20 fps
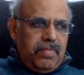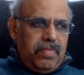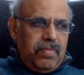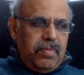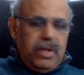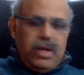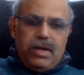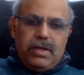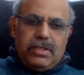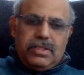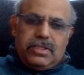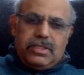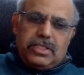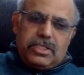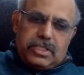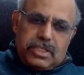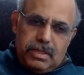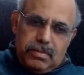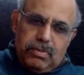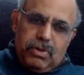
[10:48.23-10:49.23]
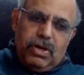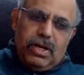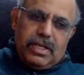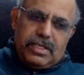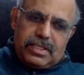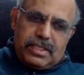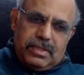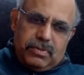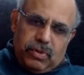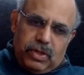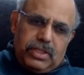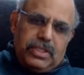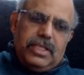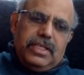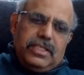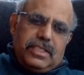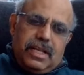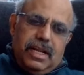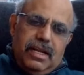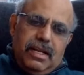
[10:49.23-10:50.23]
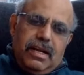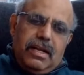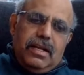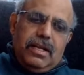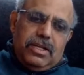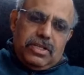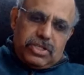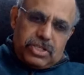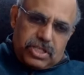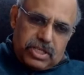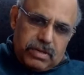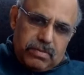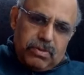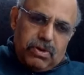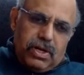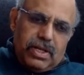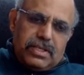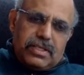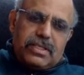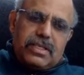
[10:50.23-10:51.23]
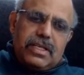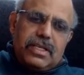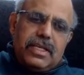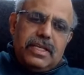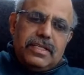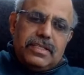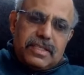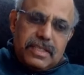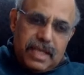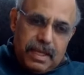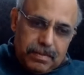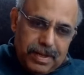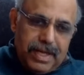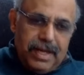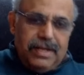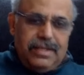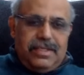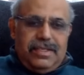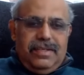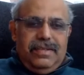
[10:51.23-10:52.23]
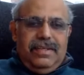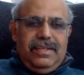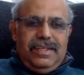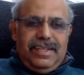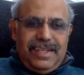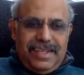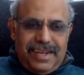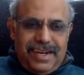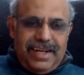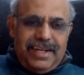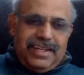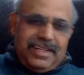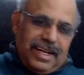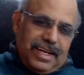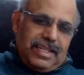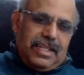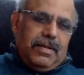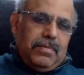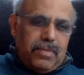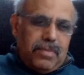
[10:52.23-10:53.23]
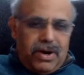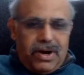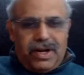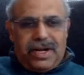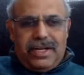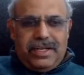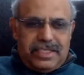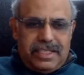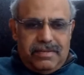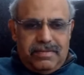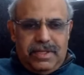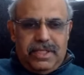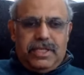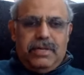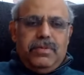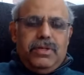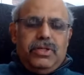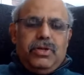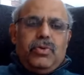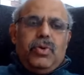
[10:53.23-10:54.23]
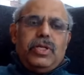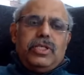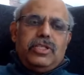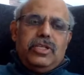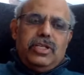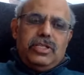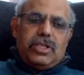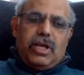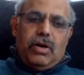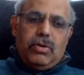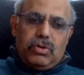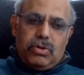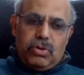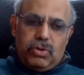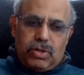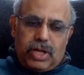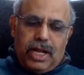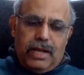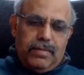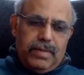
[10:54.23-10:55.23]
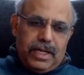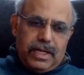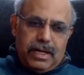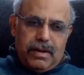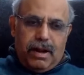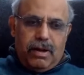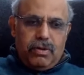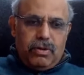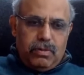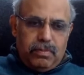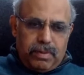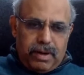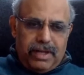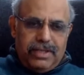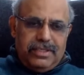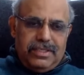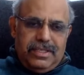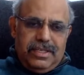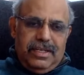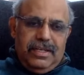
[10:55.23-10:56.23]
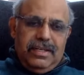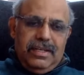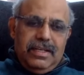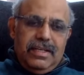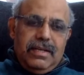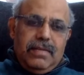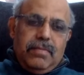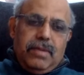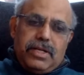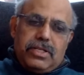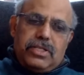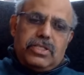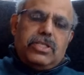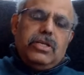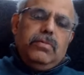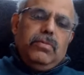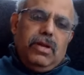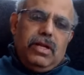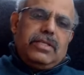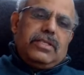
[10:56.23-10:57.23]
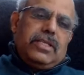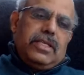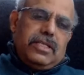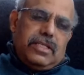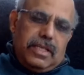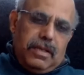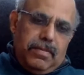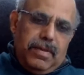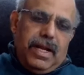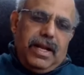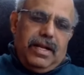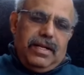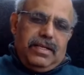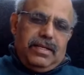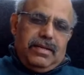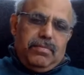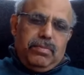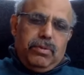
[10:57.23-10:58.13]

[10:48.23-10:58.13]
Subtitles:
Because the stimulus, one thing is clear, stimulus is imminent, right? That the markets have determined. The question is how to time it and how to price it. But stimulus is imminent.